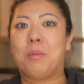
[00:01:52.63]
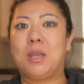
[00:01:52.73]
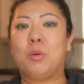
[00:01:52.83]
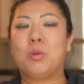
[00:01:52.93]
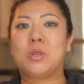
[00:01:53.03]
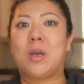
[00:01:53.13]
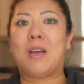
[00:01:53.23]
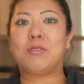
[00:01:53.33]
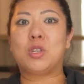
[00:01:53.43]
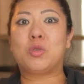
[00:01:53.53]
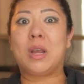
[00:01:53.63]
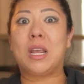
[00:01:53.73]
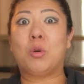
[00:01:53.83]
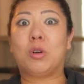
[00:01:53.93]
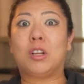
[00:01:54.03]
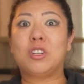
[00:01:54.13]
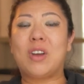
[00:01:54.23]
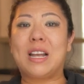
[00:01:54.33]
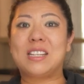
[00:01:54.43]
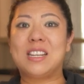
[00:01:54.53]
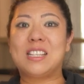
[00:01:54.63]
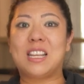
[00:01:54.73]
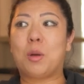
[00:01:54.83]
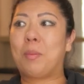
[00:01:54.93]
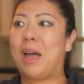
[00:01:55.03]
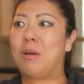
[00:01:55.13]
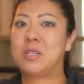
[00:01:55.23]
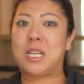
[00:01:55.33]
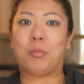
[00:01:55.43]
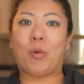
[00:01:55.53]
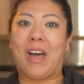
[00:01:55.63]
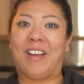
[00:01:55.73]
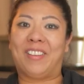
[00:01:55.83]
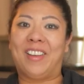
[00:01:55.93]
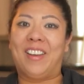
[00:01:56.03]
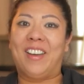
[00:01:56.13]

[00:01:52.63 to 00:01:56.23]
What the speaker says: but you also have to treat your contractors and your power team well,